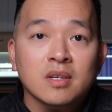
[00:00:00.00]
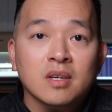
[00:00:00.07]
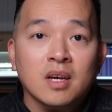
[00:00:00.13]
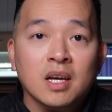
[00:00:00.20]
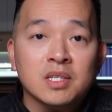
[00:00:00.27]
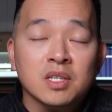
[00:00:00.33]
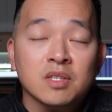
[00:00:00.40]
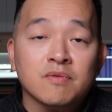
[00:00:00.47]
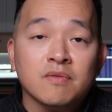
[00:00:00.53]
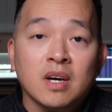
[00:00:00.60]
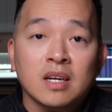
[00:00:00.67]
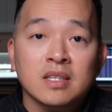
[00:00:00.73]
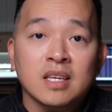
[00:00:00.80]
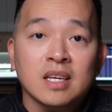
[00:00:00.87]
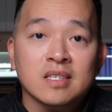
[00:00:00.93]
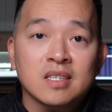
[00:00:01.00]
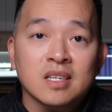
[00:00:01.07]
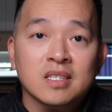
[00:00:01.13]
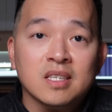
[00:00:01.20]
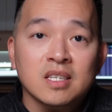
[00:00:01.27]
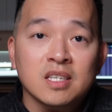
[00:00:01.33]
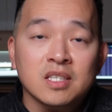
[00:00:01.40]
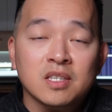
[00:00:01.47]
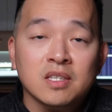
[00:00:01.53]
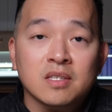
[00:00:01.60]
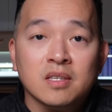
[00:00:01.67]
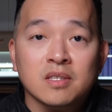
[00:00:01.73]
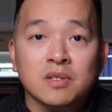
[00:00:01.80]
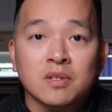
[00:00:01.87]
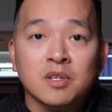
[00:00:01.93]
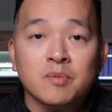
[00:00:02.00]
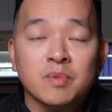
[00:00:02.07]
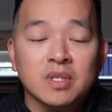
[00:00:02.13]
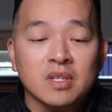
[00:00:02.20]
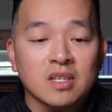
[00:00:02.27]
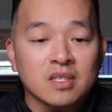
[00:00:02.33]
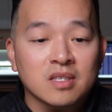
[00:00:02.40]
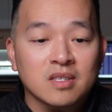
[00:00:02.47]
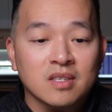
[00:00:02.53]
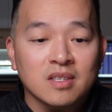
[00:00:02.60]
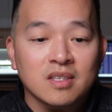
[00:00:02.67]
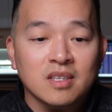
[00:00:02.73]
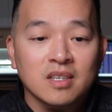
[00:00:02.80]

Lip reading: I just find that 60 inches is good because